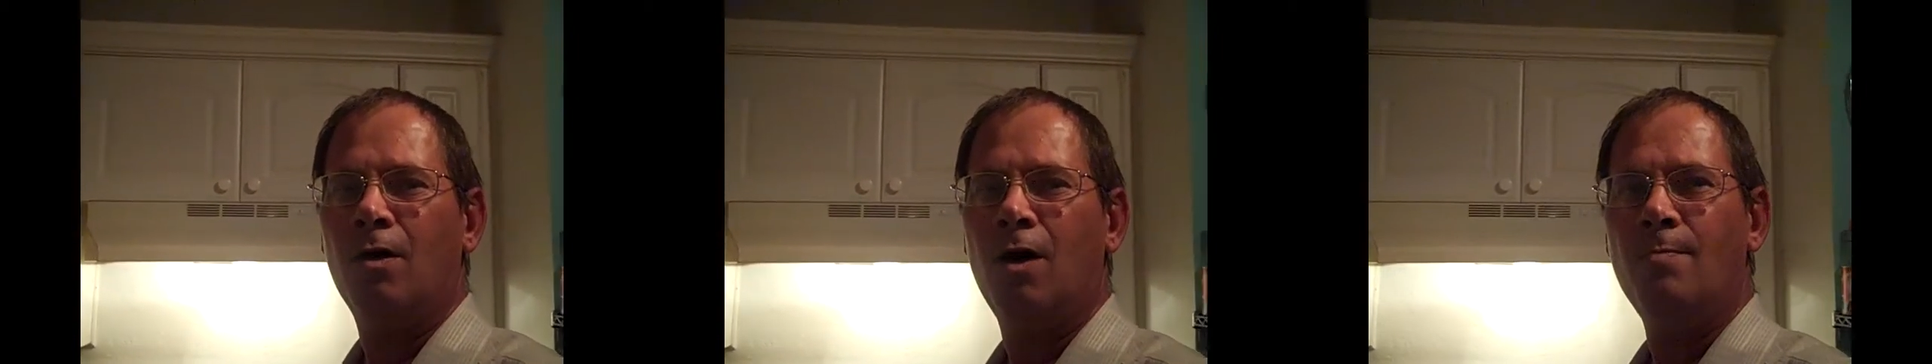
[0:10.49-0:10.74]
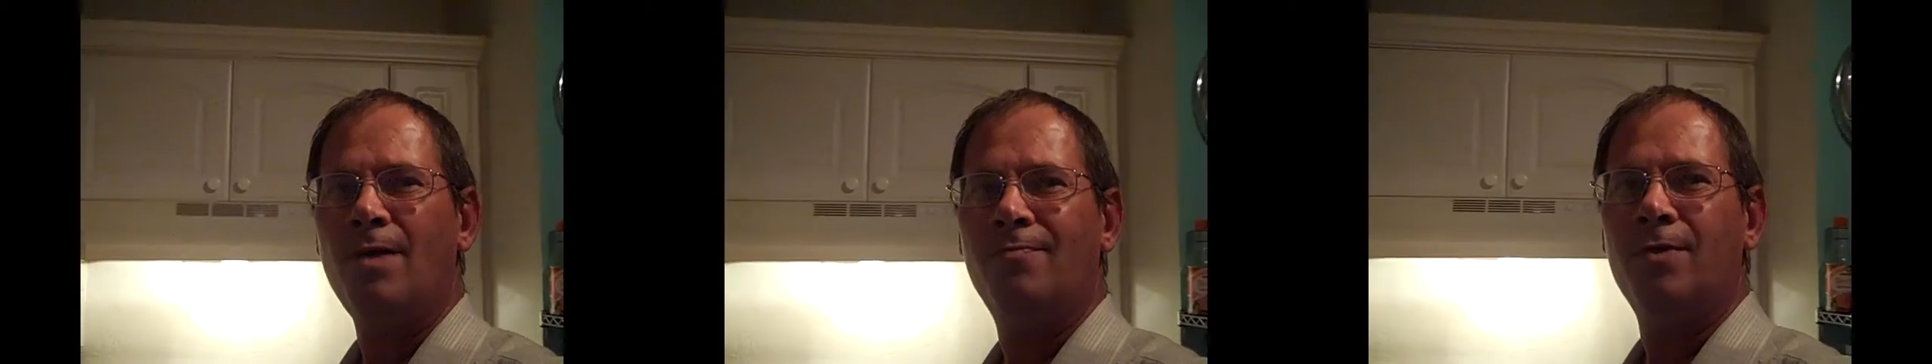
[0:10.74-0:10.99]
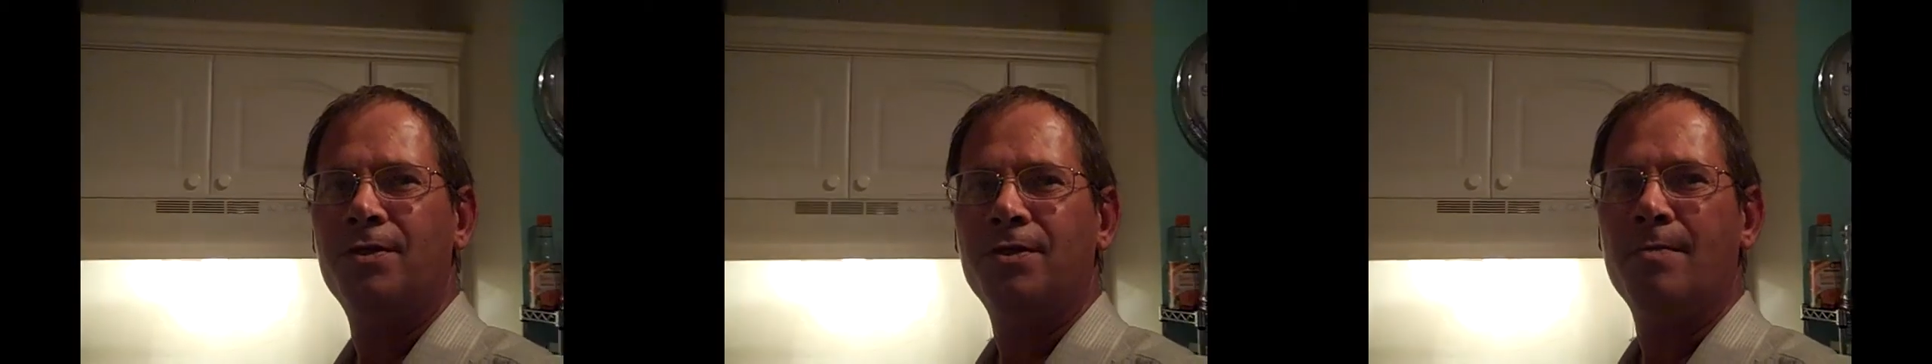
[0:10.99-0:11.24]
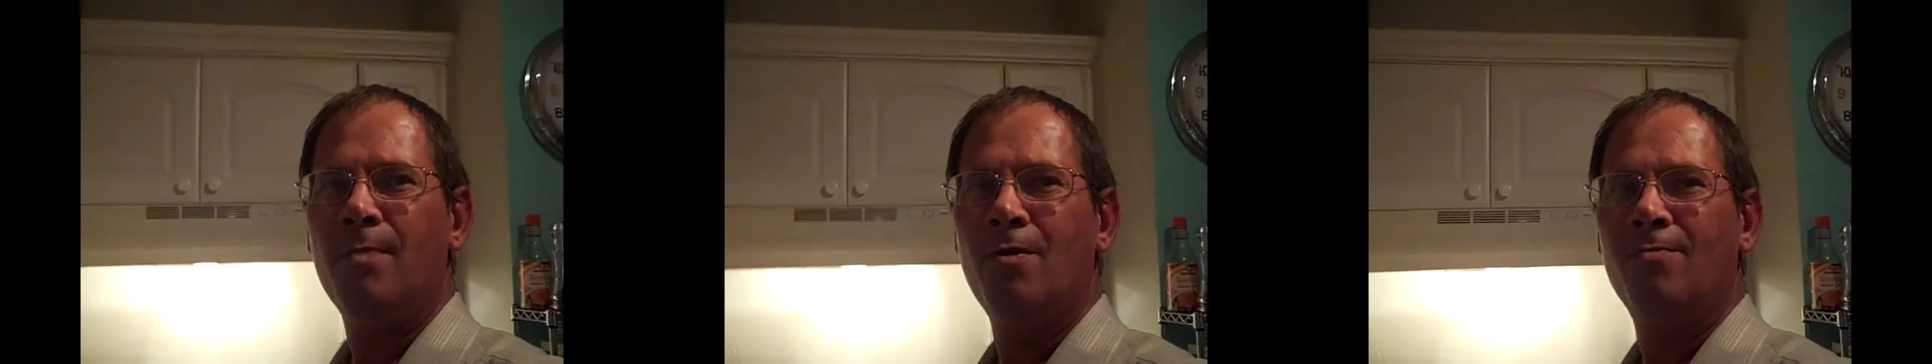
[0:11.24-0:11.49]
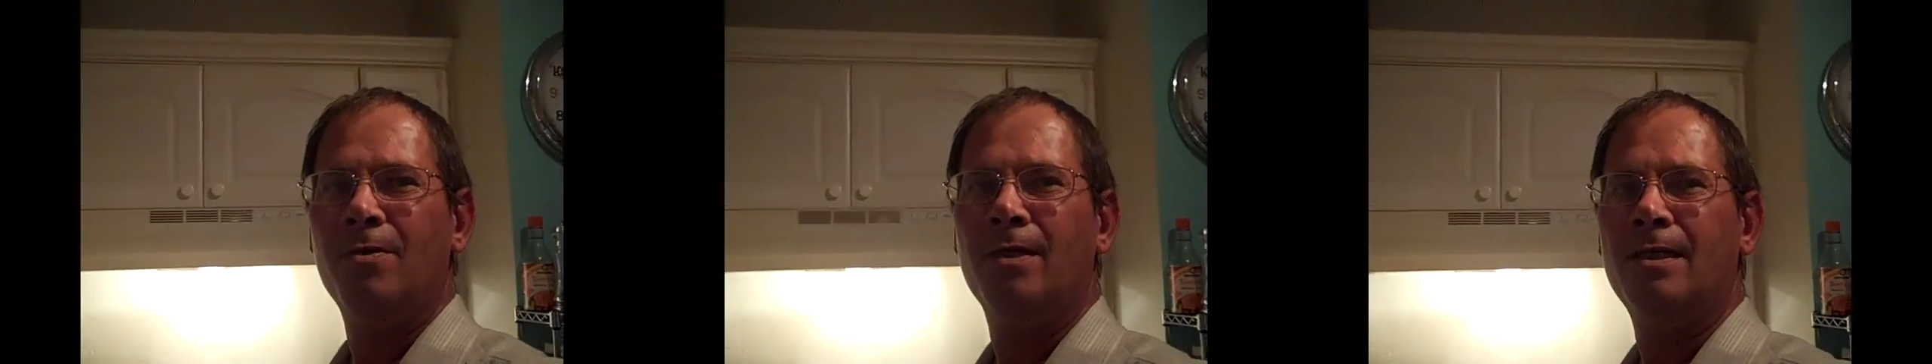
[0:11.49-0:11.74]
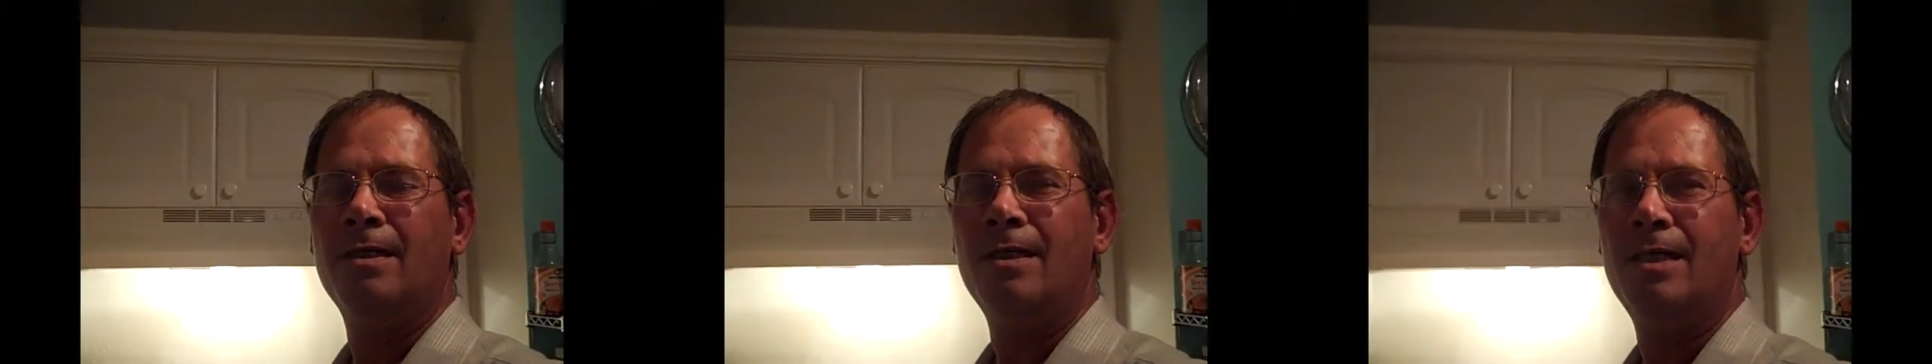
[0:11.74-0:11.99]
all my friends come over
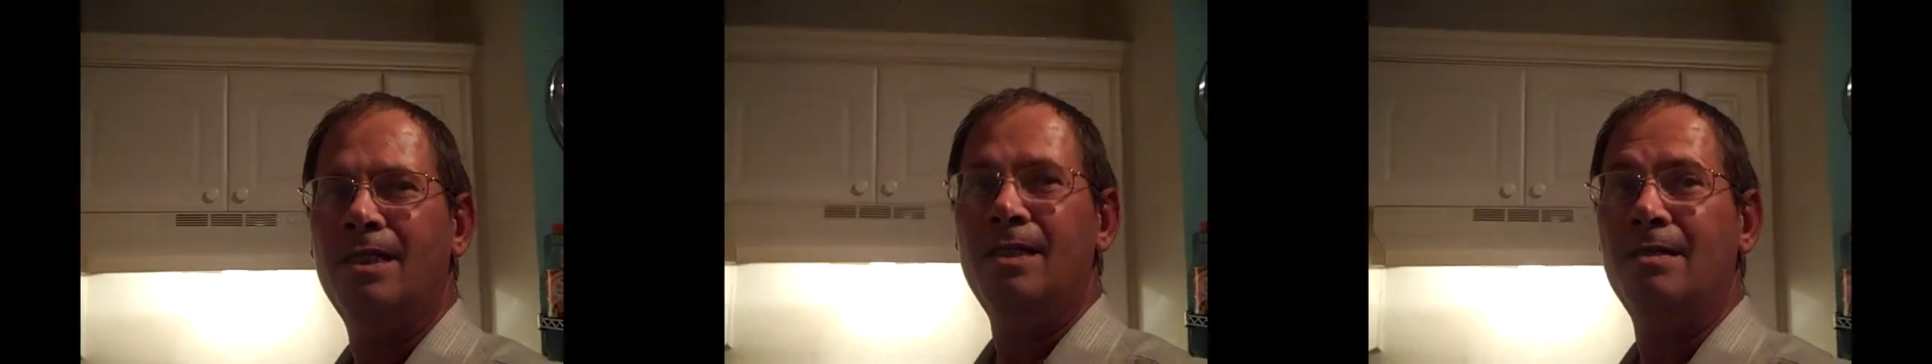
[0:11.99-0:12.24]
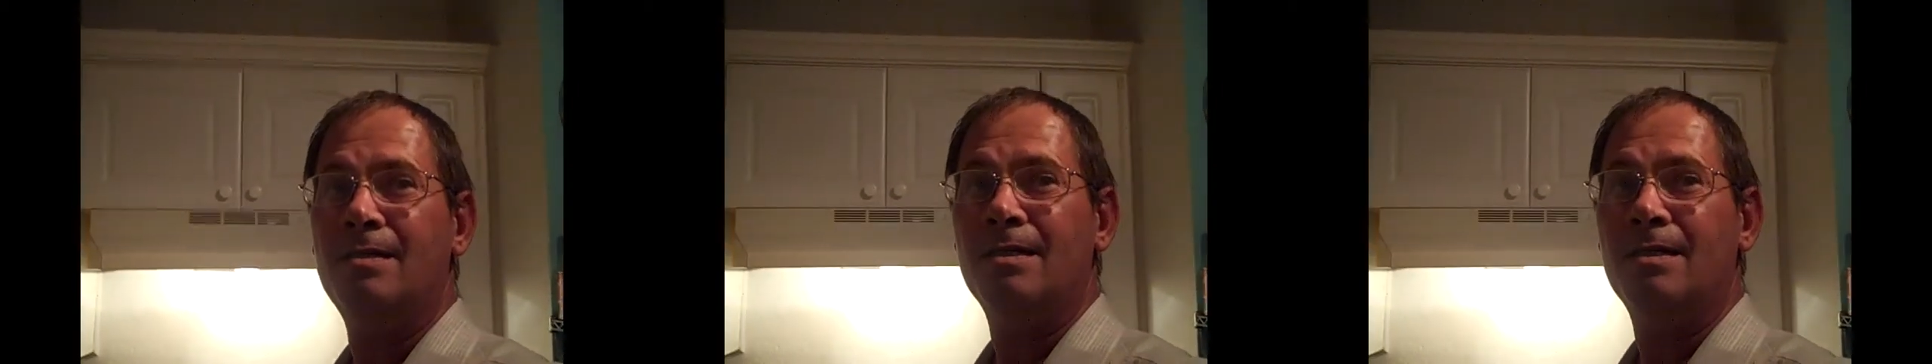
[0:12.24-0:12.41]
and eat